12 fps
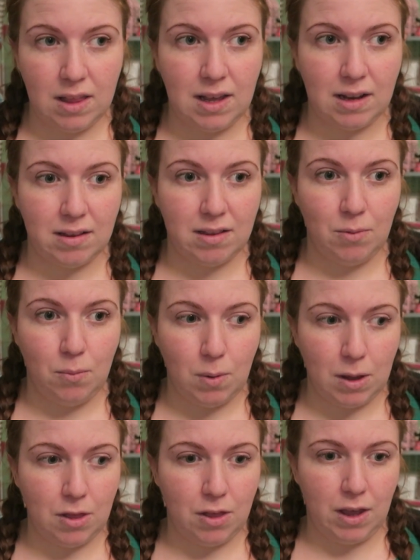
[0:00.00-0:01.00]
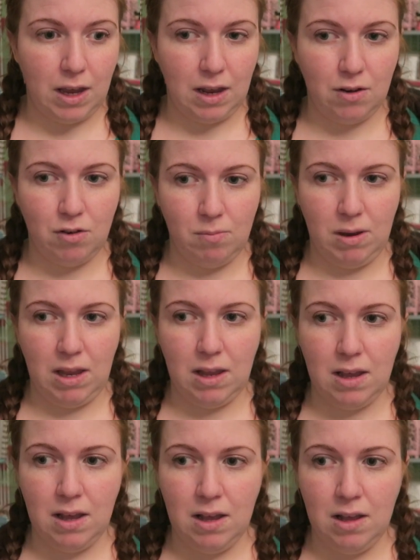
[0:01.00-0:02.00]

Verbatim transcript: That's the one thing to me.